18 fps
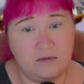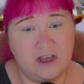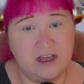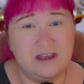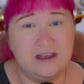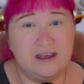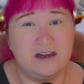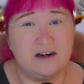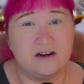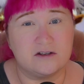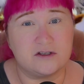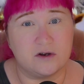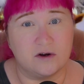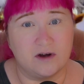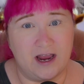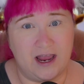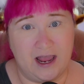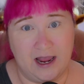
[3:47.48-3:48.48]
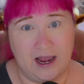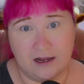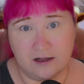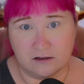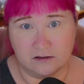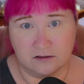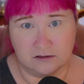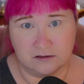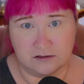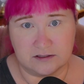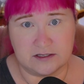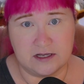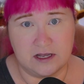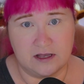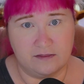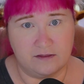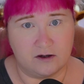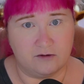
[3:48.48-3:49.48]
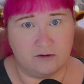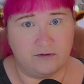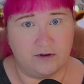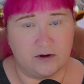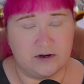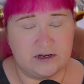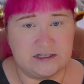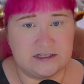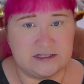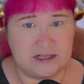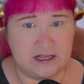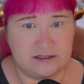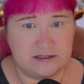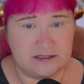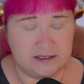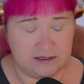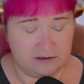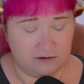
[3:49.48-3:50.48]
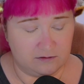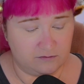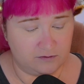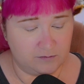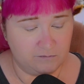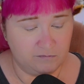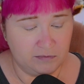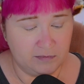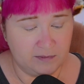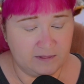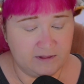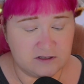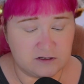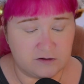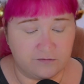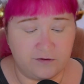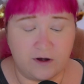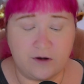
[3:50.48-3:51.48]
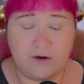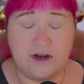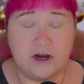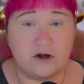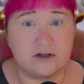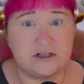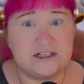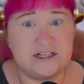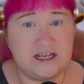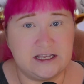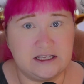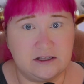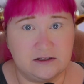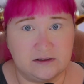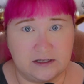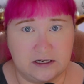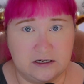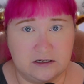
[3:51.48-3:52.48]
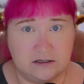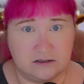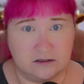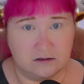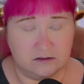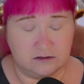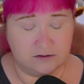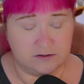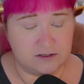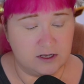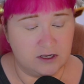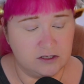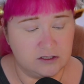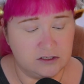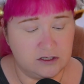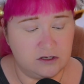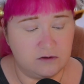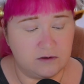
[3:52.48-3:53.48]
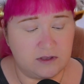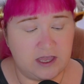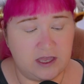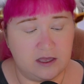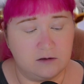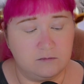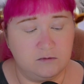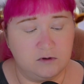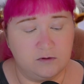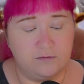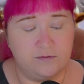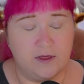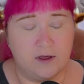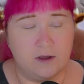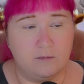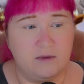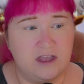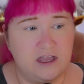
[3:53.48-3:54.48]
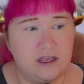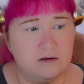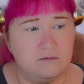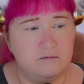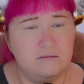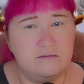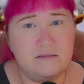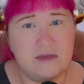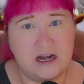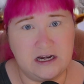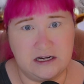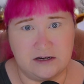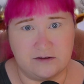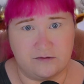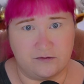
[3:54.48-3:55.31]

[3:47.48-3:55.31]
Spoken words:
it is her ankles that are very sensitive. These are very articulated dolls, so you can move them in many different